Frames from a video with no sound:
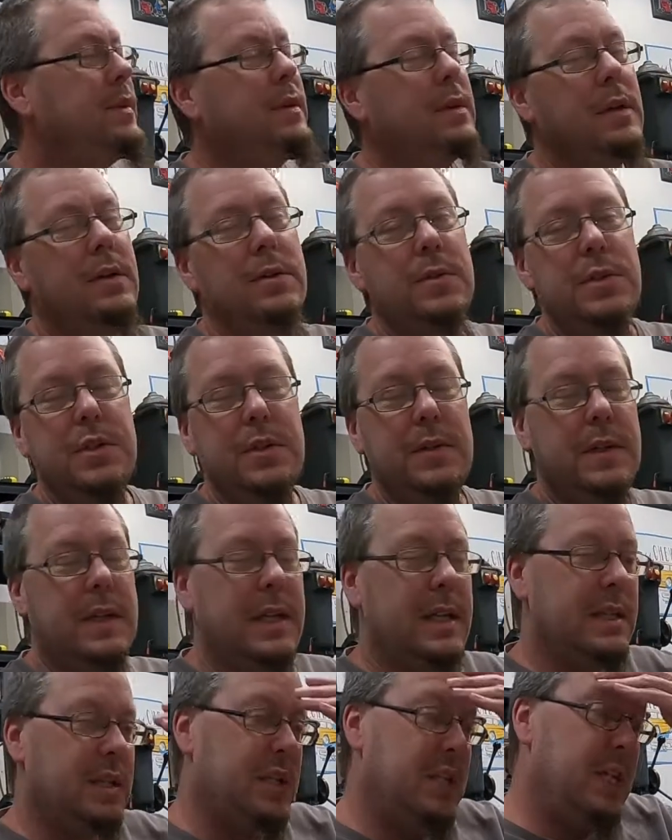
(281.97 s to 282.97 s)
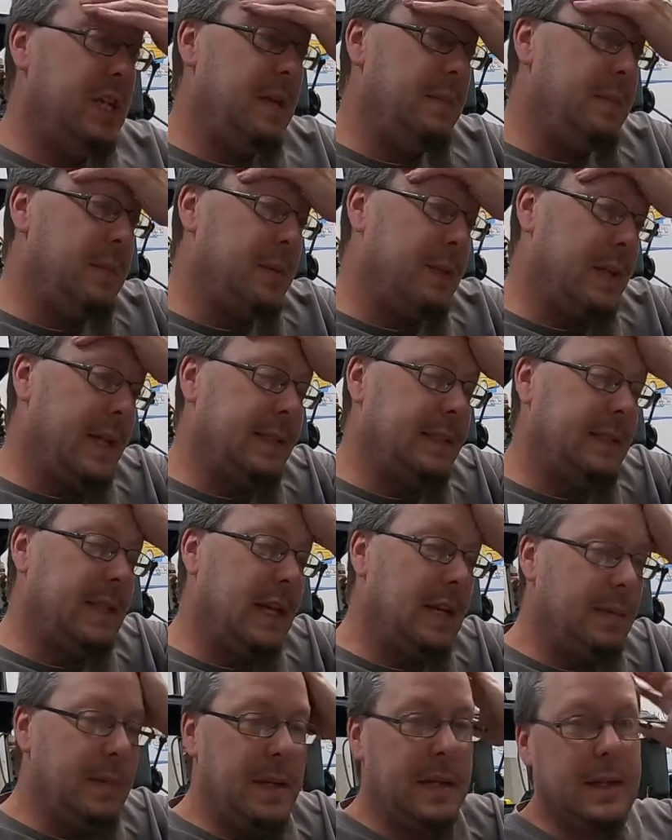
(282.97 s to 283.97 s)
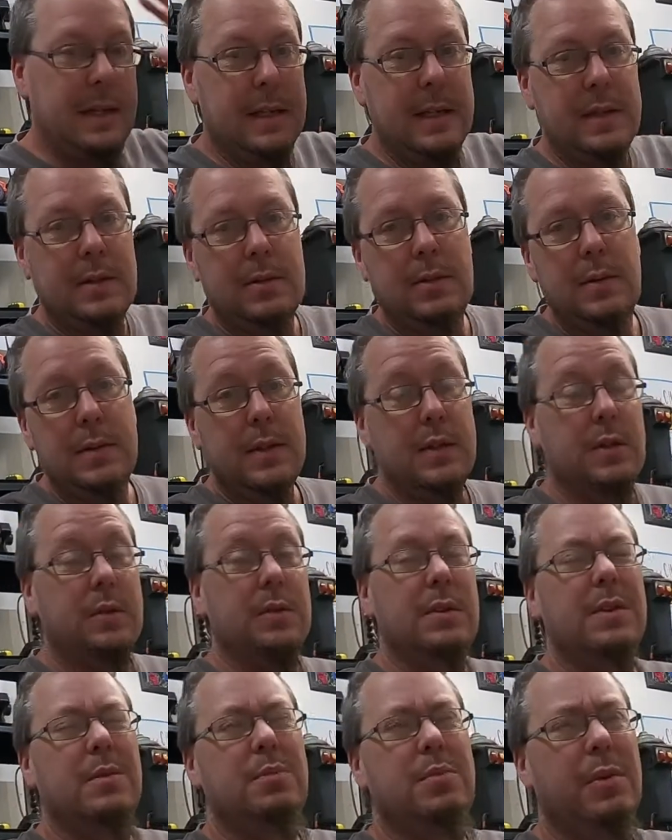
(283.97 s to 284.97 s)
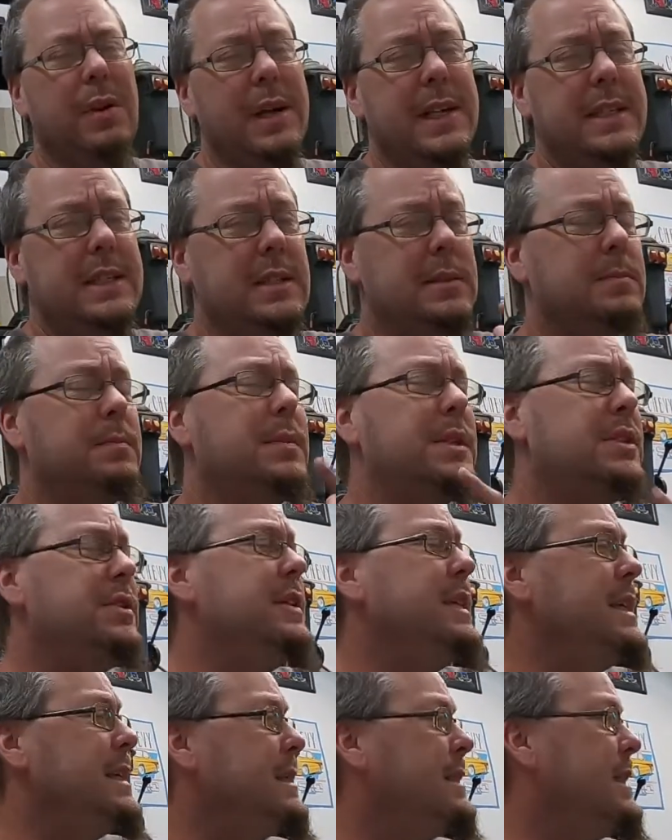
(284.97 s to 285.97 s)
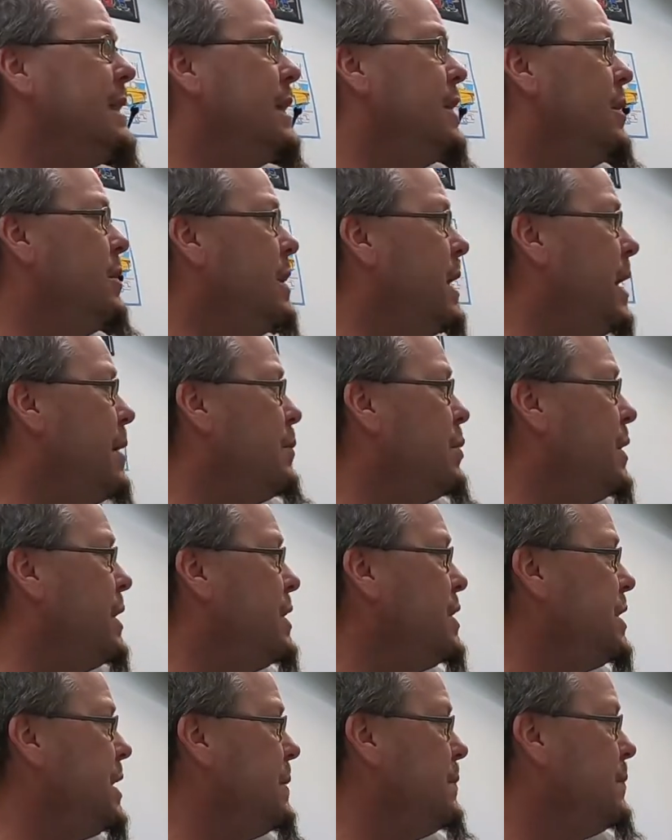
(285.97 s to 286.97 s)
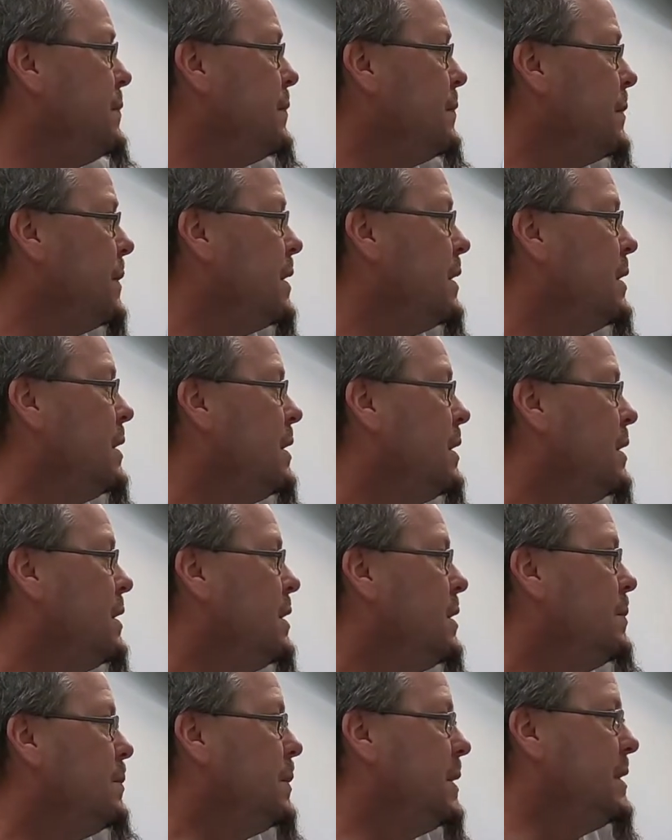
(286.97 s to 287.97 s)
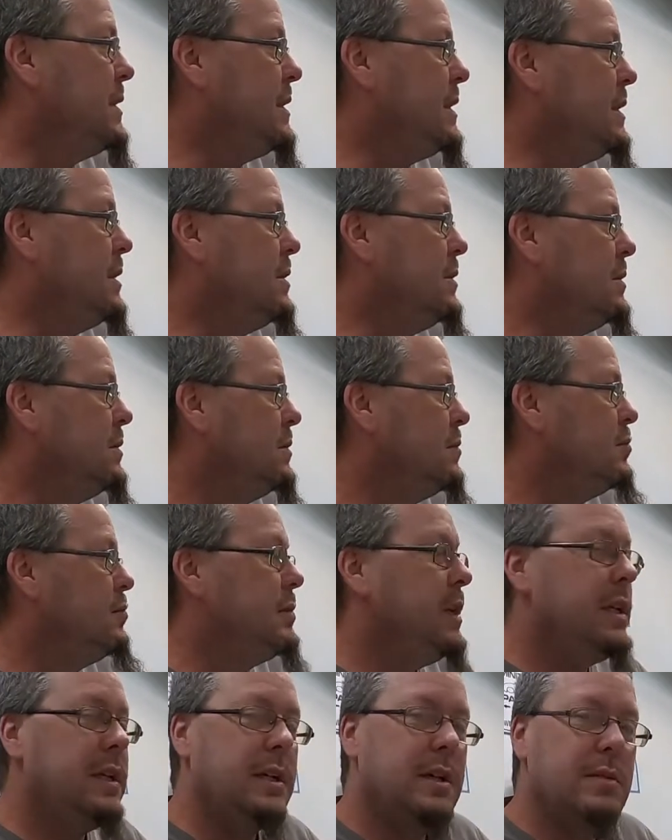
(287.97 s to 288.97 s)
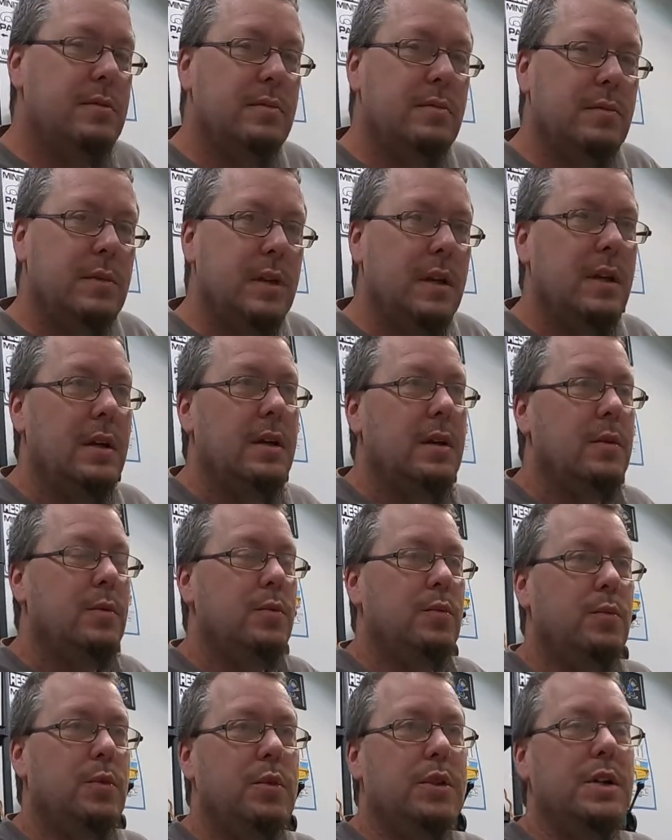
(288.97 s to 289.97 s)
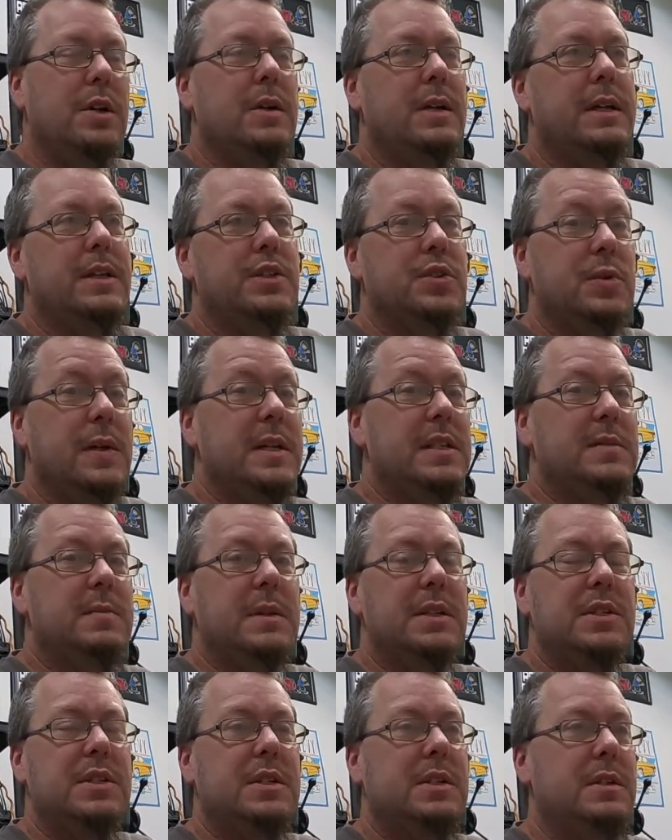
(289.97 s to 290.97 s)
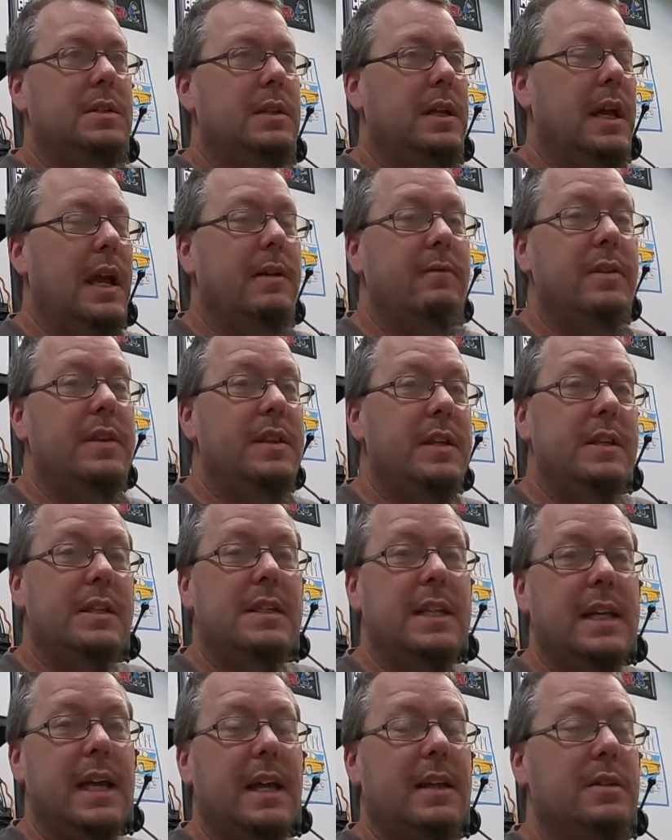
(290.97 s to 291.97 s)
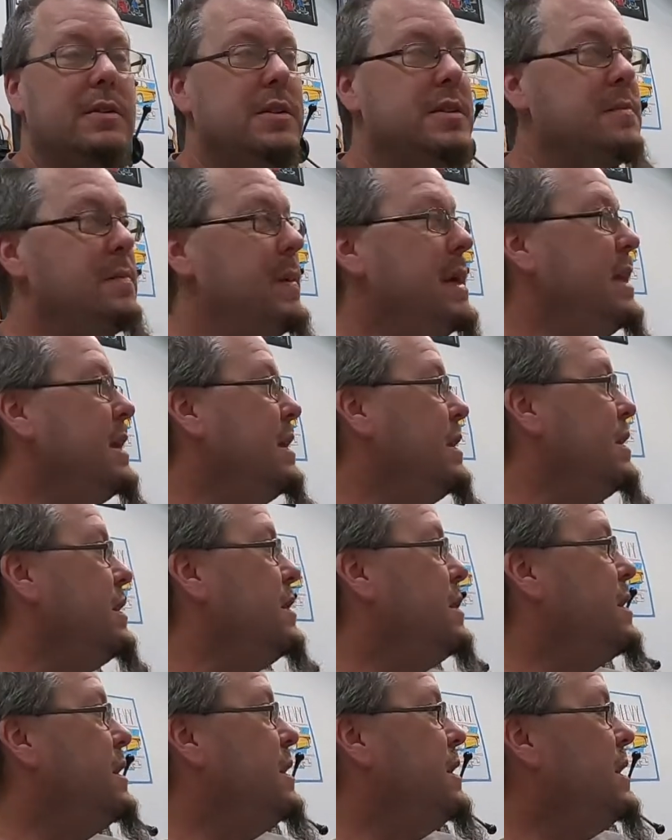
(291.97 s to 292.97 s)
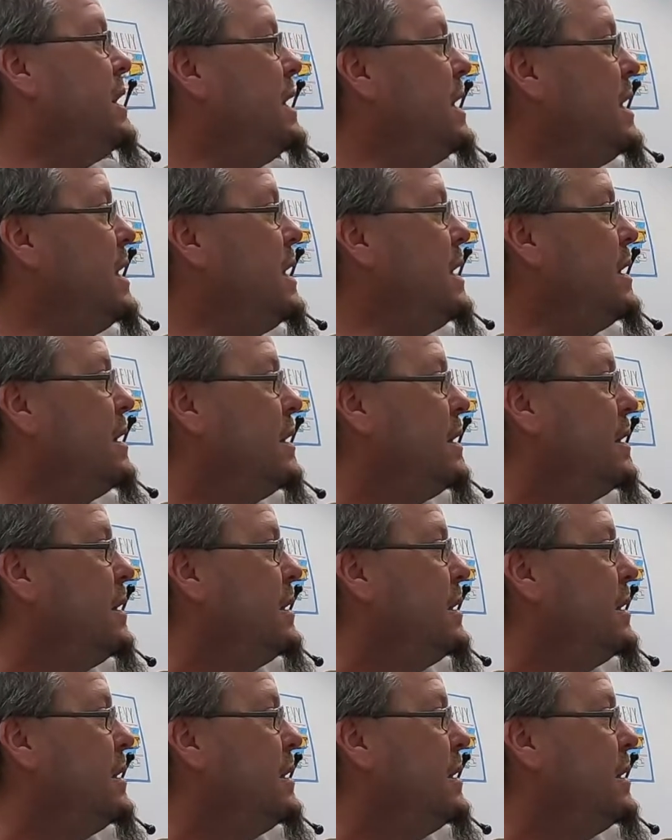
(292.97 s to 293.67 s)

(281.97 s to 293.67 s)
Those you can get cheap. That's not a big deal. Don't know the price, but you can get a CD09 pretty cheap. But still, you know, we're talking transmission, everything together to make the